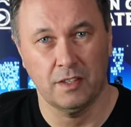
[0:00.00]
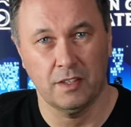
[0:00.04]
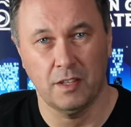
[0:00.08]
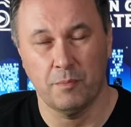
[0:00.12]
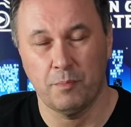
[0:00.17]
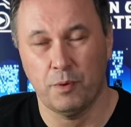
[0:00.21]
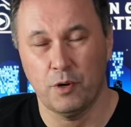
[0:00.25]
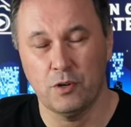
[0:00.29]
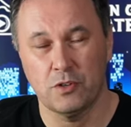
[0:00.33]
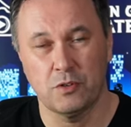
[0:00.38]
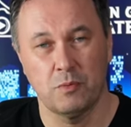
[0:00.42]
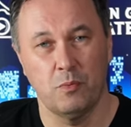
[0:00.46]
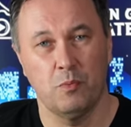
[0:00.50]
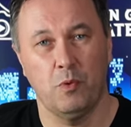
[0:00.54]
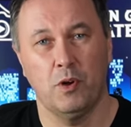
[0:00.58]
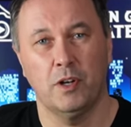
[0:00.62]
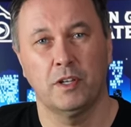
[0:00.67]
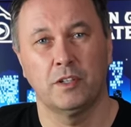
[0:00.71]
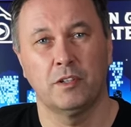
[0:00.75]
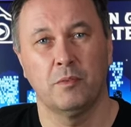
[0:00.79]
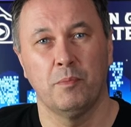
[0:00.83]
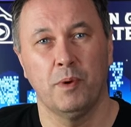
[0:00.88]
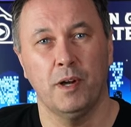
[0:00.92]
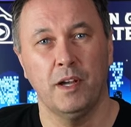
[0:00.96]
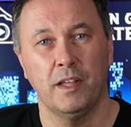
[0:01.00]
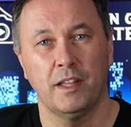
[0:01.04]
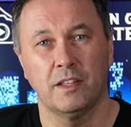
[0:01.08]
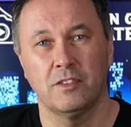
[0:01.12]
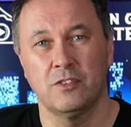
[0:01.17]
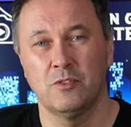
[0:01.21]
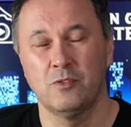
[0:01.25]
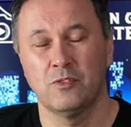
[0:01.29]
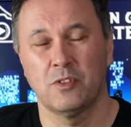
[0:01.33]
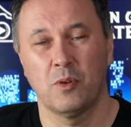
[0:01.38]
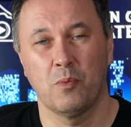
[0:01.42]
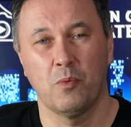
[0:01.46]
The person wanting to buy that,
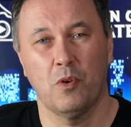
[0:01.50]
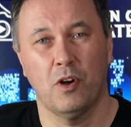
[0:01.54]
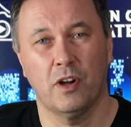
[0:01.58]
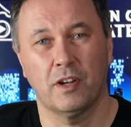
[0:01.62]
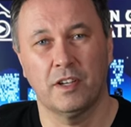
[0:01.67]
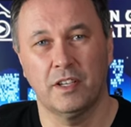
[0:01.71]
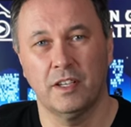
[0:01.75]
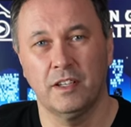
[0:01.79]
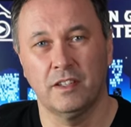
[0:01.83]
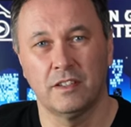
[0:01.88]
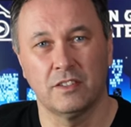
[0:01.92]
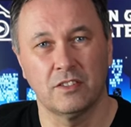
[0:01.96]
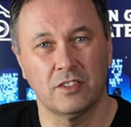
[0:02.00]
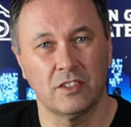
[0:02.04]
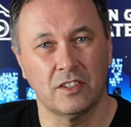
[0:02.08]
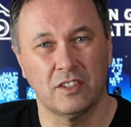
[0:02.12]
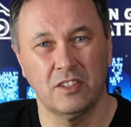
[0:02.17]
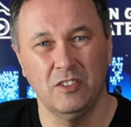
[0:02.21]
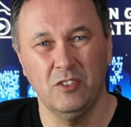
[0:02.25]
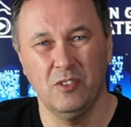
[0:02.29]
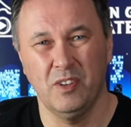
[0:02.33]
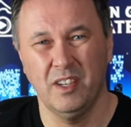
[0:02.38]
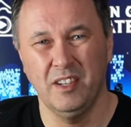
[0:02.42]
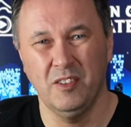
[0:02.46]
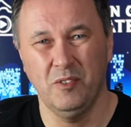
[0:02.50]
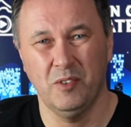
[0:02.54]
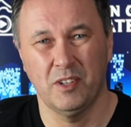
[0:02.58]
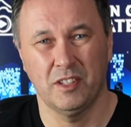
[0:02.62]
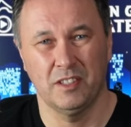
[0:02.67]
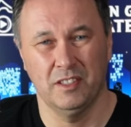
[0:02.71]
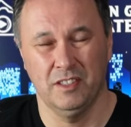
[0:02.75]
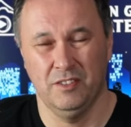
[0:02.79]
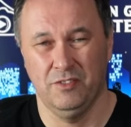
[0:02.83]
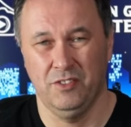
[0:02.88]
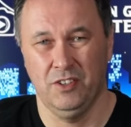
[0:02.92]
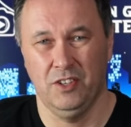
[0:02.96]
as soon as they walk in, it's like, no, I don't want
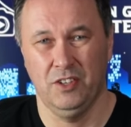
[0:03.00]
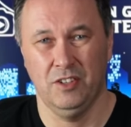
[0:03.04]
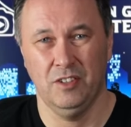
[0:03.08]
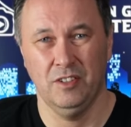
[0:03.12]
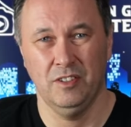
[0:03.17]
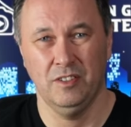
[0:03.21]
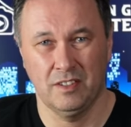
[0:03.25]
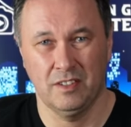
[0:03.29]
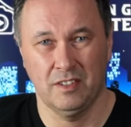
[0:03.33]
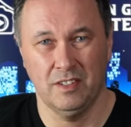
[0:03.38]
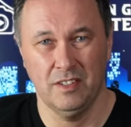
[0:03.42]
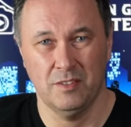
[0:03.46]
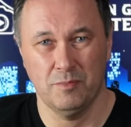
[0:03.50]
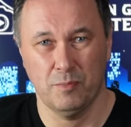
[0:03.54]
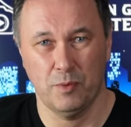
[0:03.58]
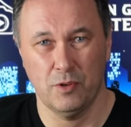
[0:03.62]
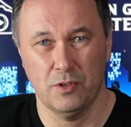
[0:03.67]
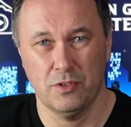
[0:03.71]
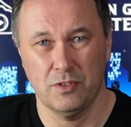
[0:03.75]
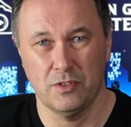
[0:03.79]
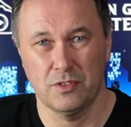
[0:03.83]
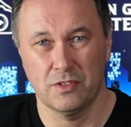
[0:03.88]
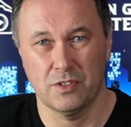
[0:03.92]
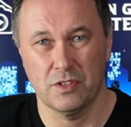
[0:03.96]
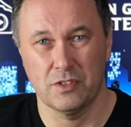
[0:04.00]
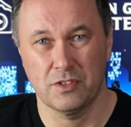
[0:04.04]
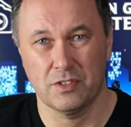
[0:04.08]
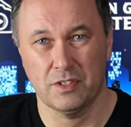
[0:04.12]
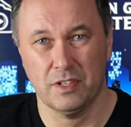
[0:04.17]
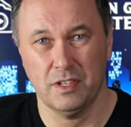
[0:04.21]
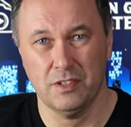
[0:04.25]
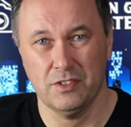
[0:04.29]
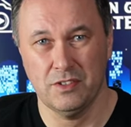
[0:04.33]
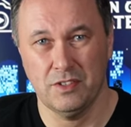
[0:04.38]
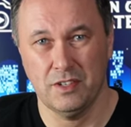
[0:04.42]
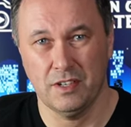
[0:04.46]
to live here. This person's
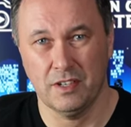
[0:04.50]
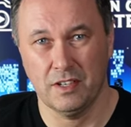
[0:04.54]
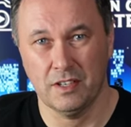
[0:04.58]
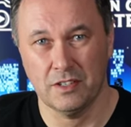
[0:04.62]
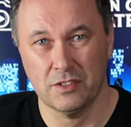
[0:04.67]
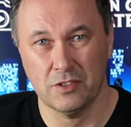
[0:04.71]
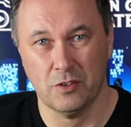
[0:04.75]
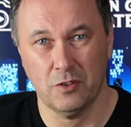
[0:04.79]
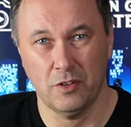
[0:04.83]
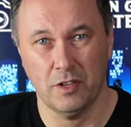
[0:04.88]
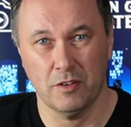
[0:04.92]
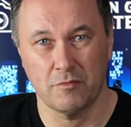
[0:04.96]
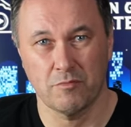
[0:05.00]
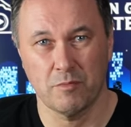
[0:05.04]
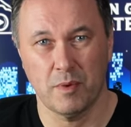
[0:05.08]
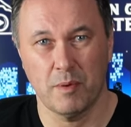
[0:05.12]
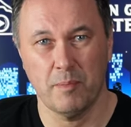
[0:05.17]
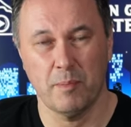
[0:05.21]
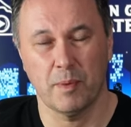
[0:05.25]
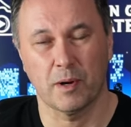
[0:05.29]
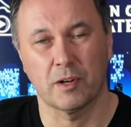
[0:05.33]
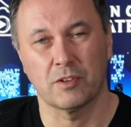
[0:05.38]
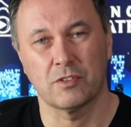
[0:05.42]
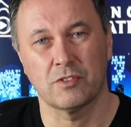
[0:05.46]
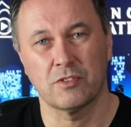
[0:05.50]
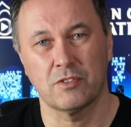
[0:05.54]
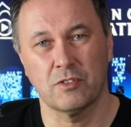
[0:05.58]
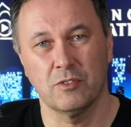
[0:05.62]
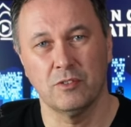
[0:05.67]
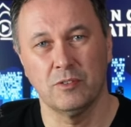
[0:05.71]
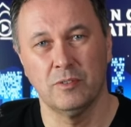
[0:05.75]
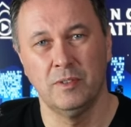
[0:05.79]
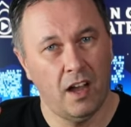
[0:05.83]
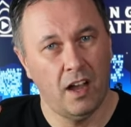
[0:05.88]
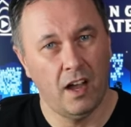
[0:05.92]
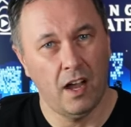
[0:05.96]
disgusting. That's all I remember.
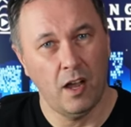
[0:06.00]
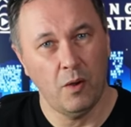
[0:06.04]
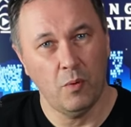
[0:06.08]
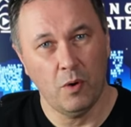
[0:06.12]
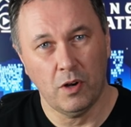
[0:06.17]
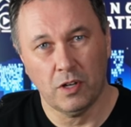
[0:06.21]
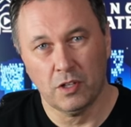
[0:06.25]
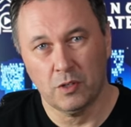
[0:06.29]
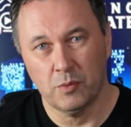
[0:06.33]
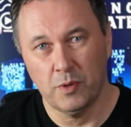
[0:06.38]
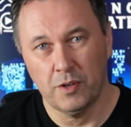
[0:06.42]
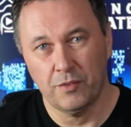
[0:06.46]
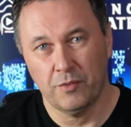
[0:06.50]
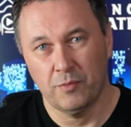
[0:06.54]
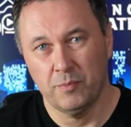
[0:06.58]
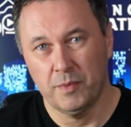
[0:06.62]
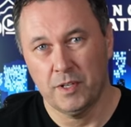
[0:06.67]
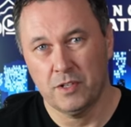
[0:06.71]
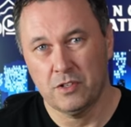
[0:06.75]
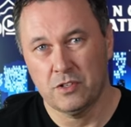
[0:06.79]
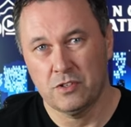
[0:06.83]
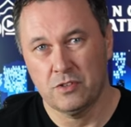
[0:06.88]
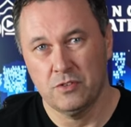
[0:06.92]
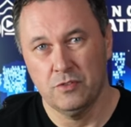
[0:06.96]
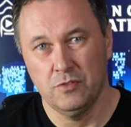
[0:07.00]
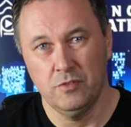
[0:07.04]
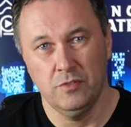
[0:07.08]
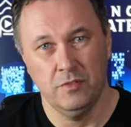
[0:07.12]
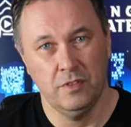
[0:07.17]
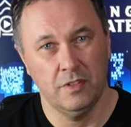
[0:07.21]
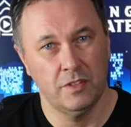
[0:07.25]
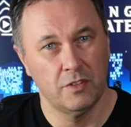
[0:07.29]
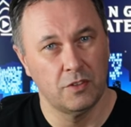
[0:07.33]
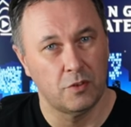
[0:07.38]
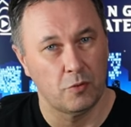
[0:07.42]
So I walked away from that shoot.